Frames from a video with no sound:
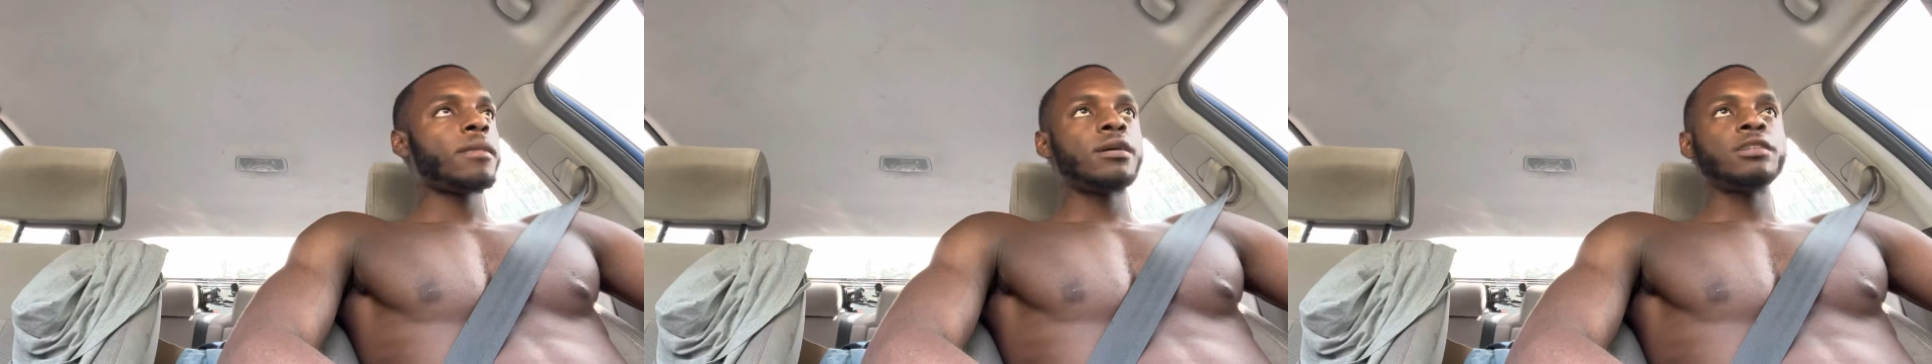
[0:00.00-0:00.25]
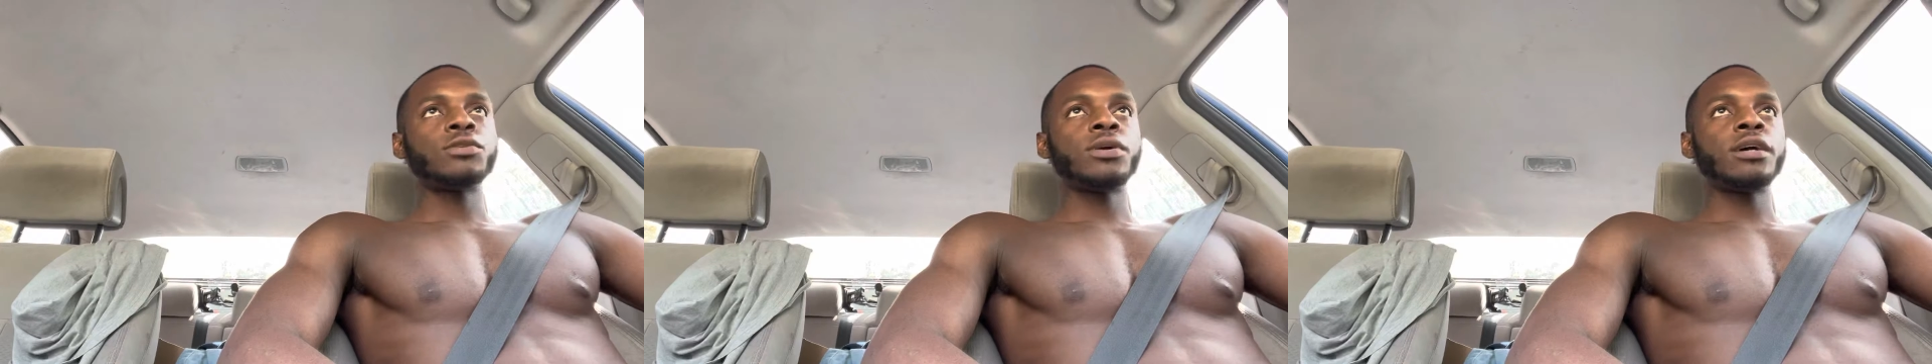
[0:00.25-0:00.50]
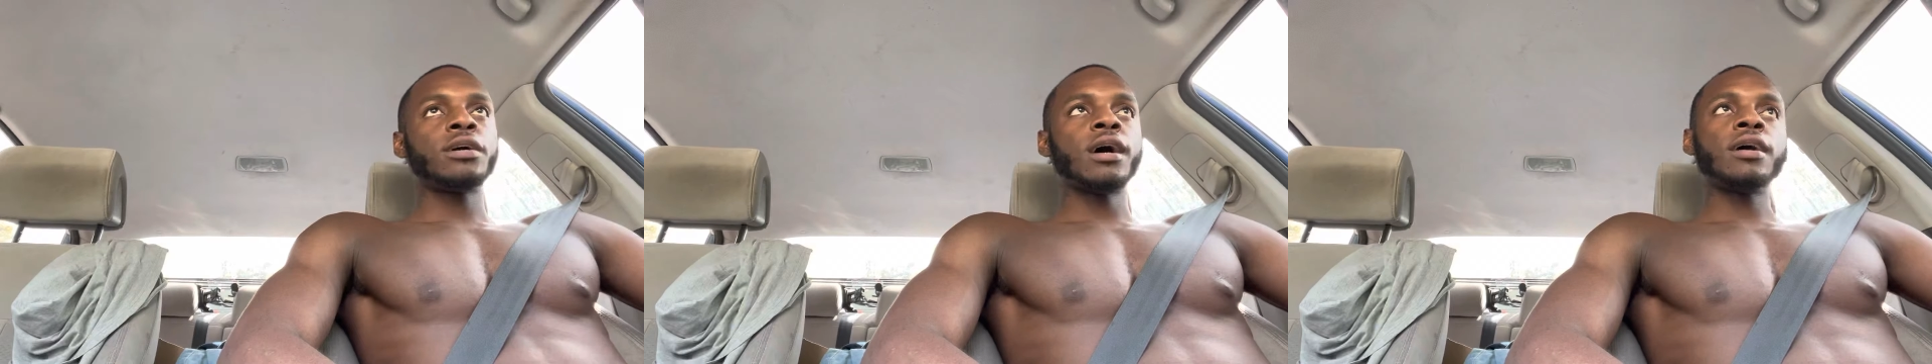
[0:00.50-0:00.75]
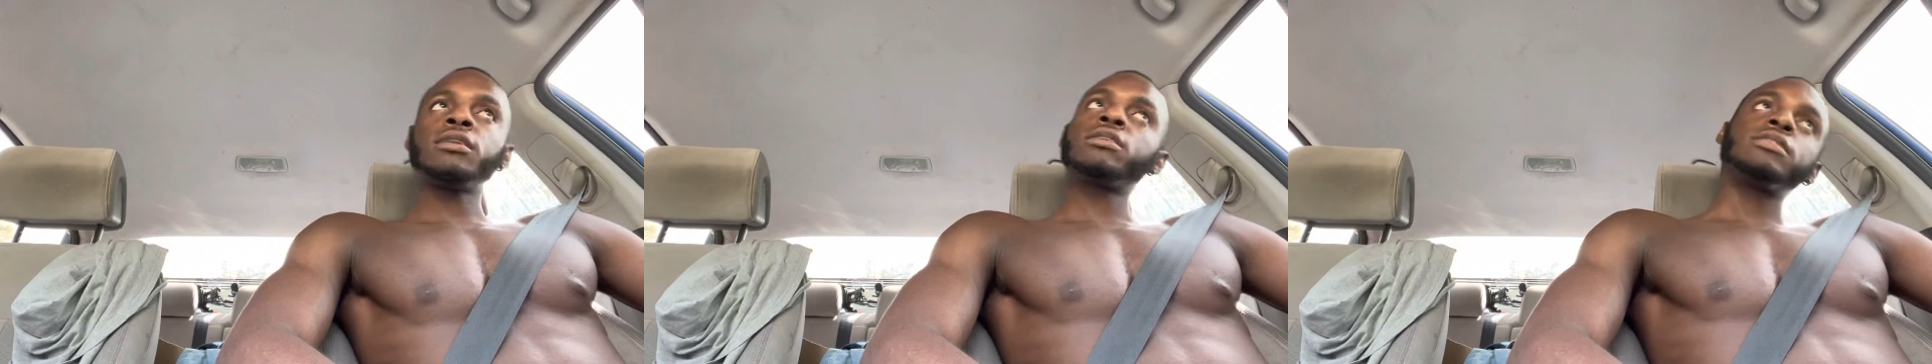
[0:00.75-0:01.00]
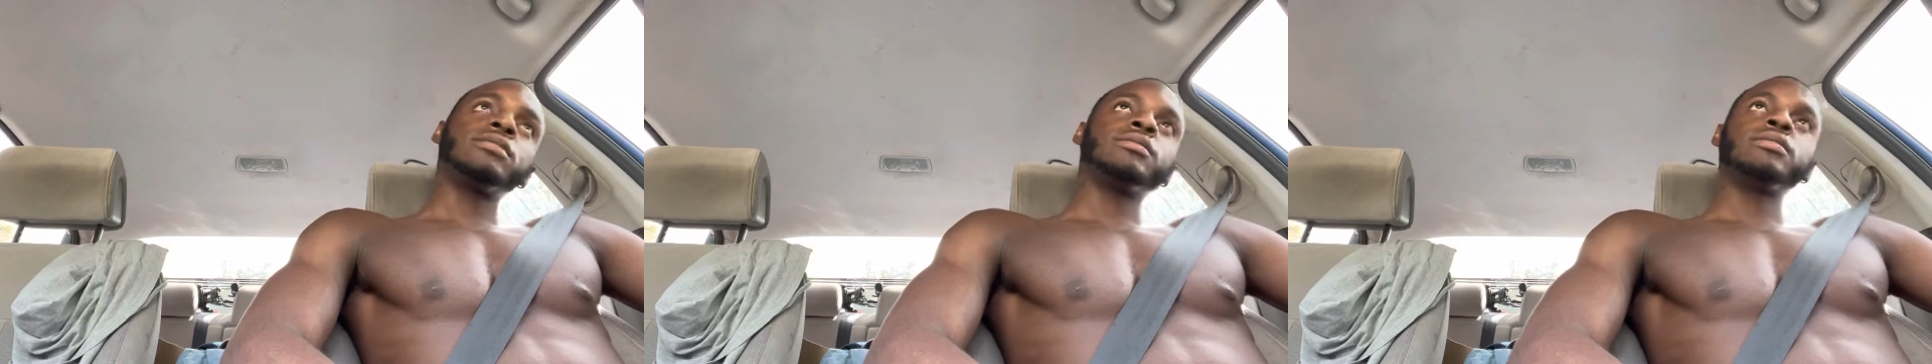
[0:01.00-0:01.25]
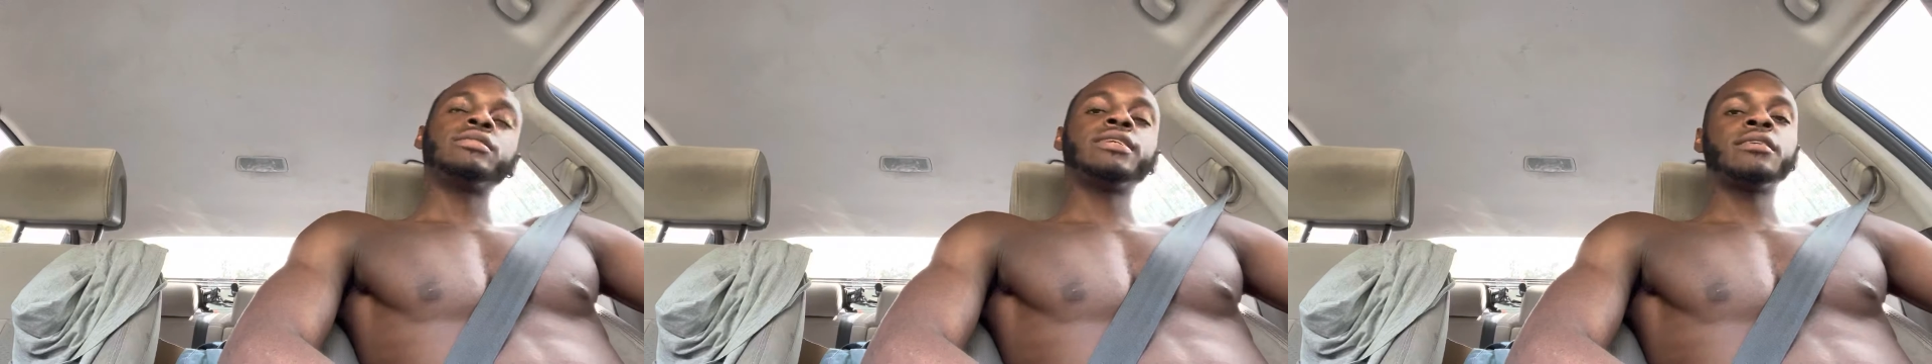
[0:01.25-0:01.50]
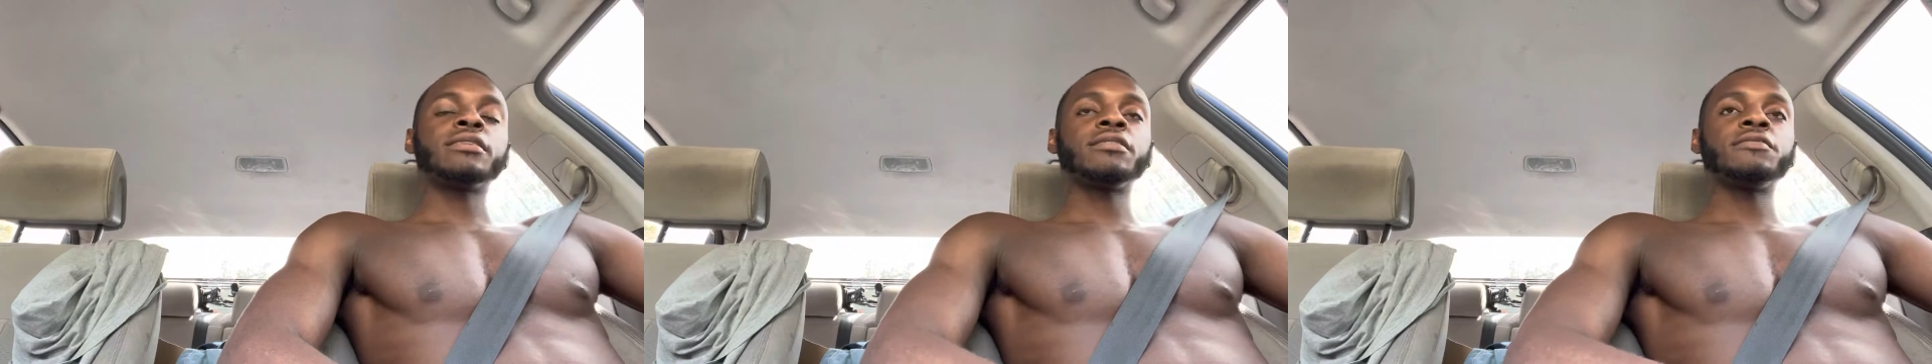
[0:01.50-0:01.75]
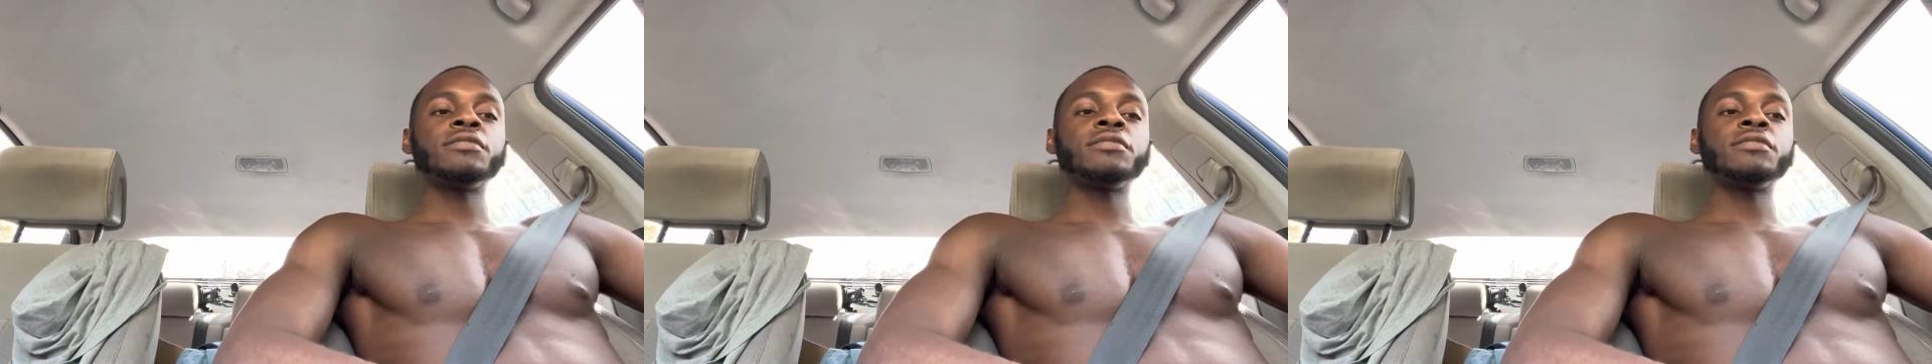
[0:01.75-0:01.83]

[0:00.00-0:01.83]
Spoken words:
So I looked into the technical